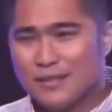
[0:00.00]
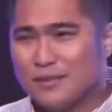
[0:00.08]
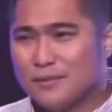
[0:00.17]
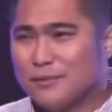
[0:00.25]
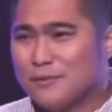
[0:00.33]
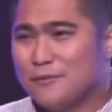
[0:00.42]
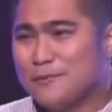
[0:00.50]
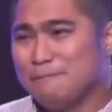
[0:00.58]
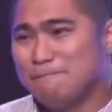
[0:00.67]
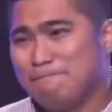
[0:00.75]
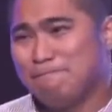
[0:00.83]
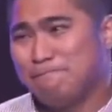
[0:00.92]
to,
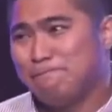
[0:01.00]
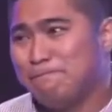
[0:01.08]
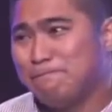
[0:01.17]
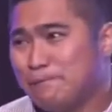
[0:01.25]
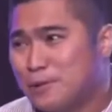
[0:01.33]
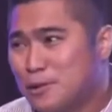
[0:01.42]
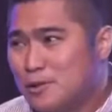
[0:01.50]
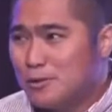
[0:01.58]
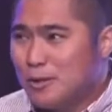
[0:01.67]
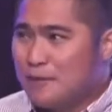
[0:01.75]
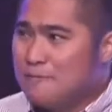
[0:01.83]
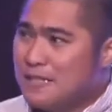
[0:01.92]

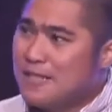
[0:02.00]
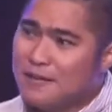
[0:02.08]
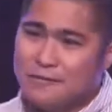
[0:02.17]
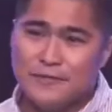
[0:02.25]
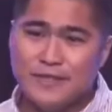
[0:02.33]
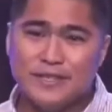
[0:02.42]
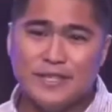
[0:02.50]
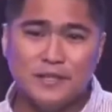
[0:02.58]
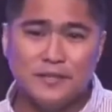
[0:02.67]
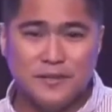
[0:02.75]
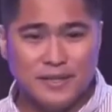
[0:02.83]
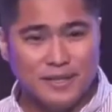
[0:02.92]
to live a life of
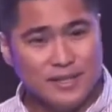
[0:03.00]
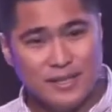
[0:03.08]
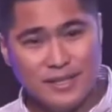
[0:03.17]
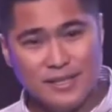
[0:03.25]
integrity.